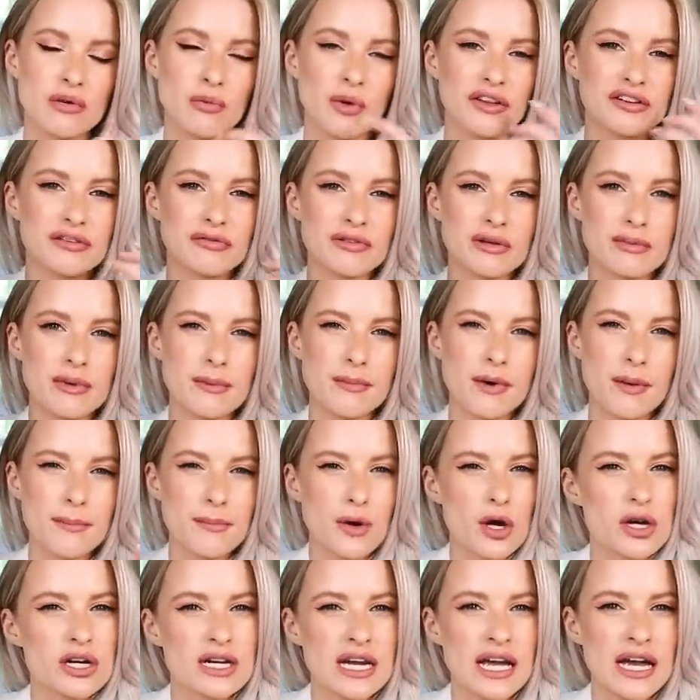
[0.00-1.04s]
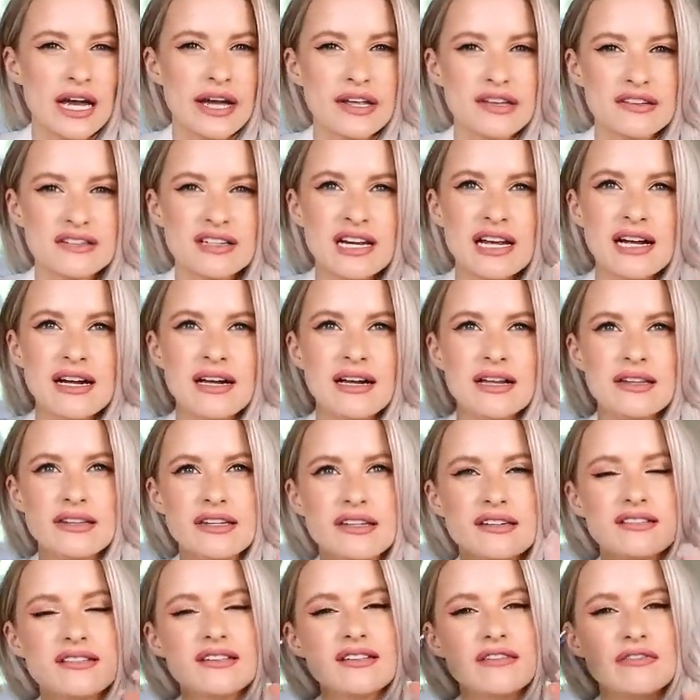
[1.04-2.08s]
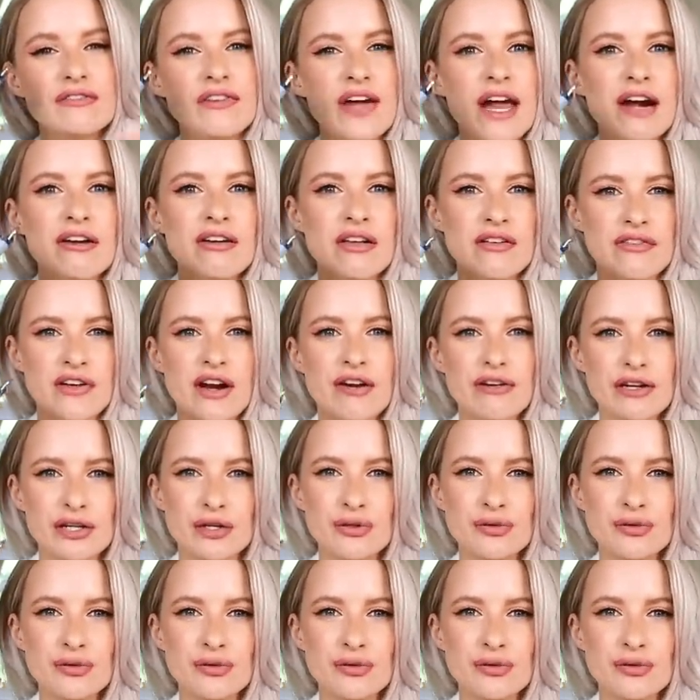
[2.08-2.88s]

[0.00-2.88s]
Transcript: and wants something a bit more modernised, This is very, very